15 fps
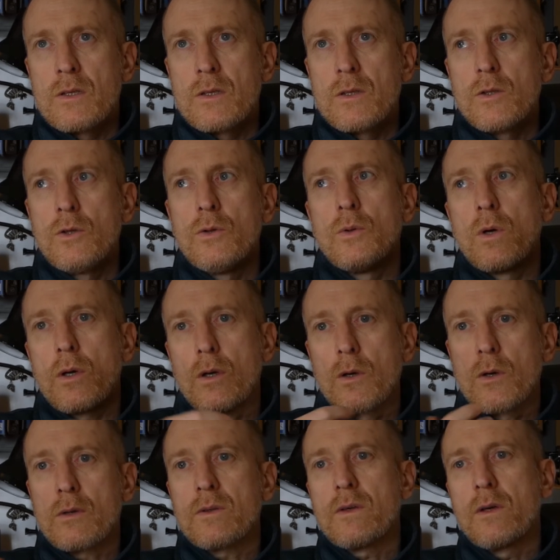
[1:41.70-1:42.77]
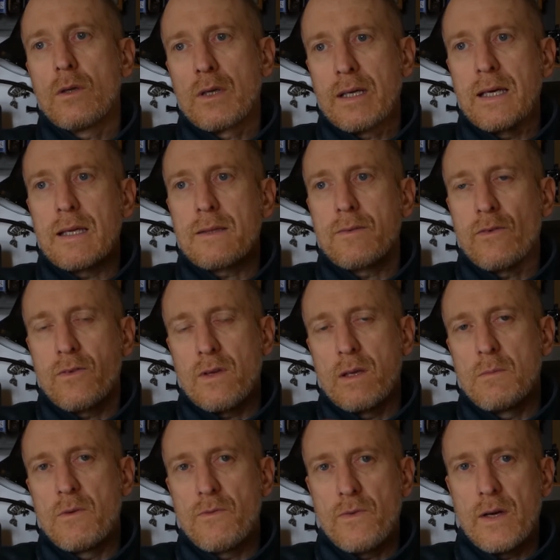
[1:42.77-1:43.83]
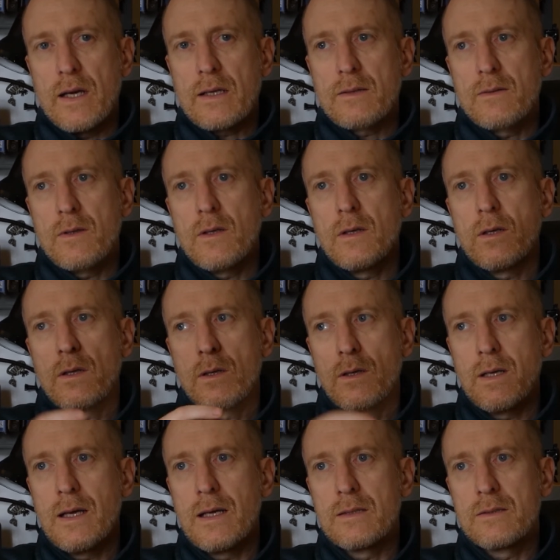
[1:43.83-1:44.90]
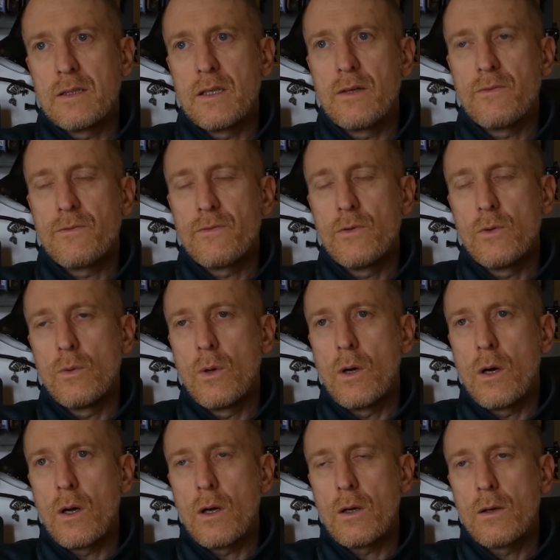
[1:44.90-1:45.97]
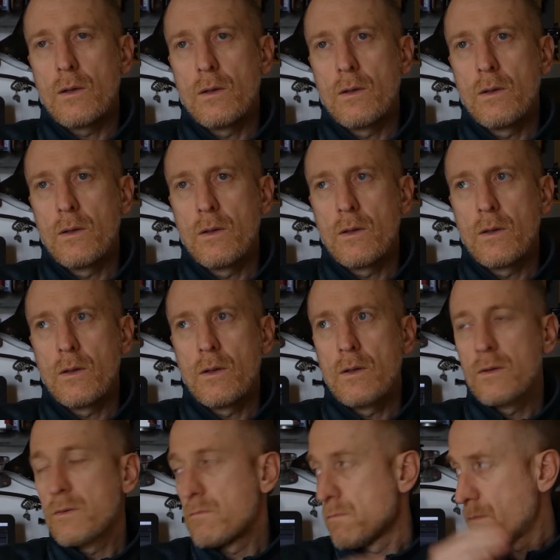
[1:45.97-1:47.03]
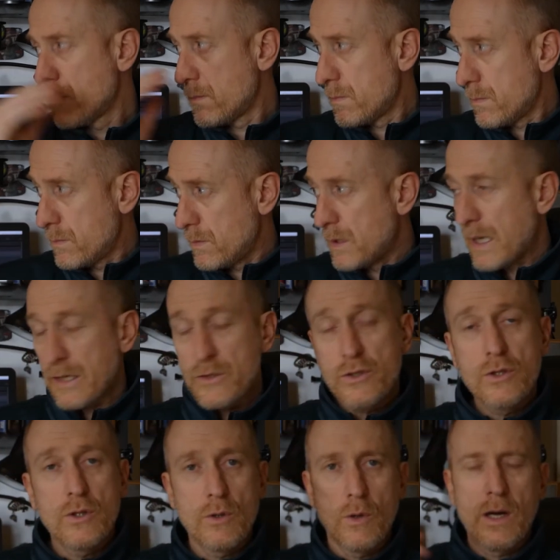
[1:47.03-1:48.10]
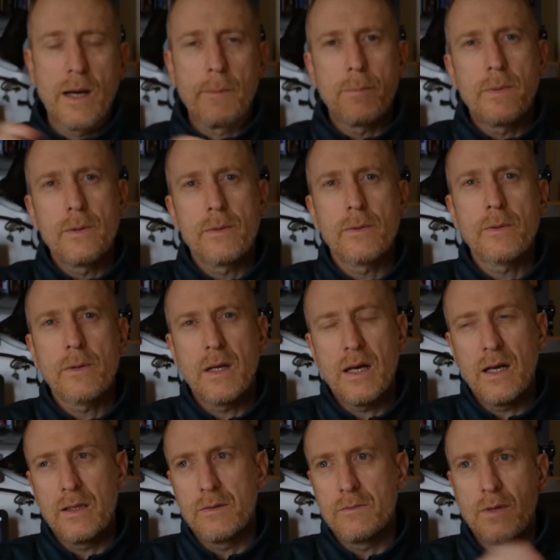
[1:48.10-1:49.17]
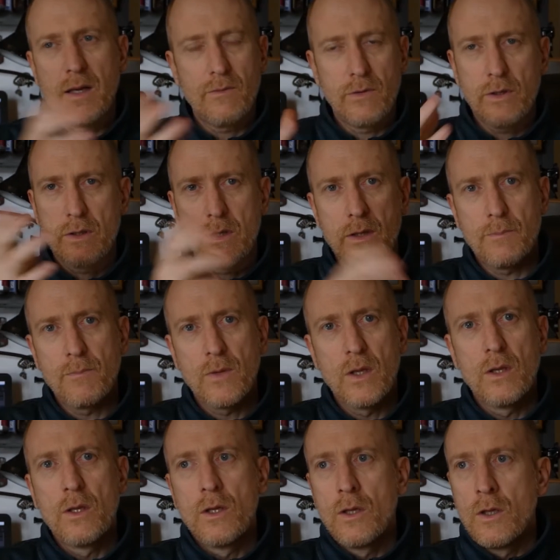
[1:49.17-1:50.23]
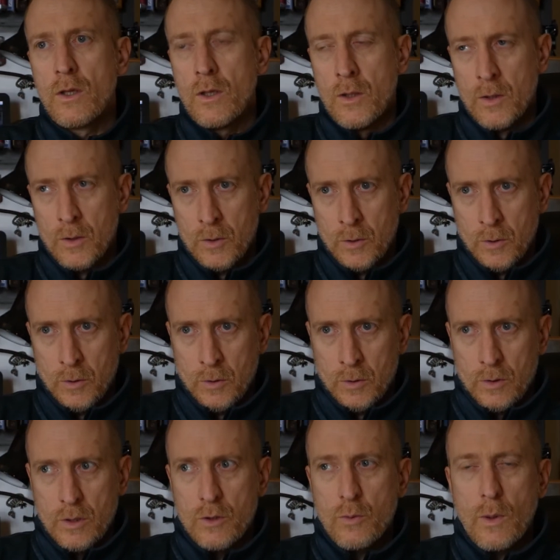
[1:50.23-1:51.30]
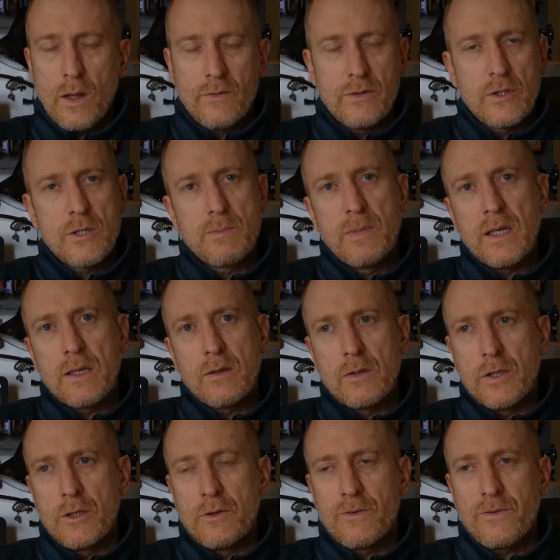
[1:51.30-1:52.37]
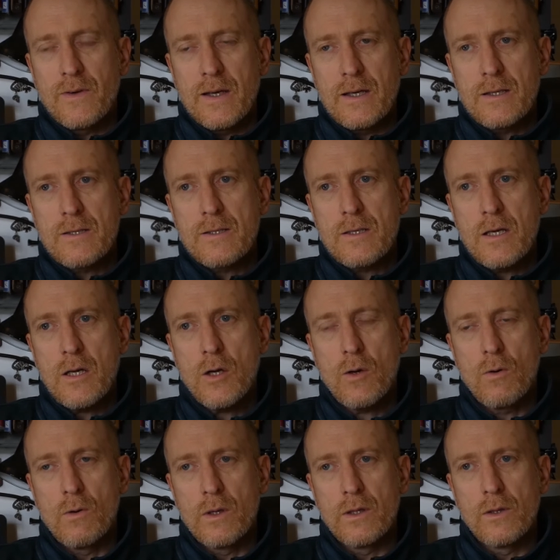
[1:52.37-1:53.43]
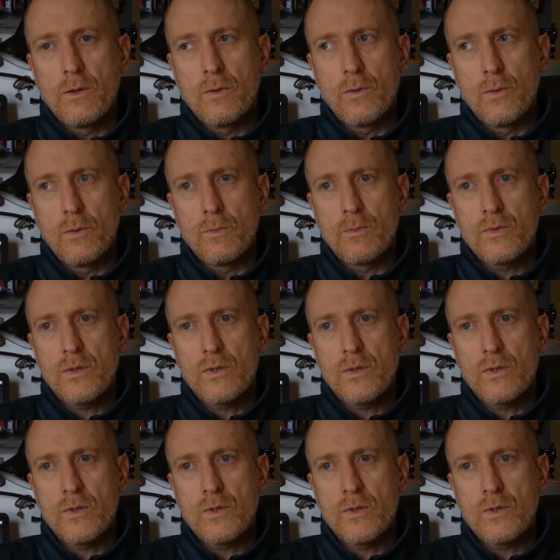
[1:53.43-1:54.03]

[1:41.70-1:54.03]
You are not going to get the same effect as if you are next to your amp and having the 12-inch speaker in your face or in the room.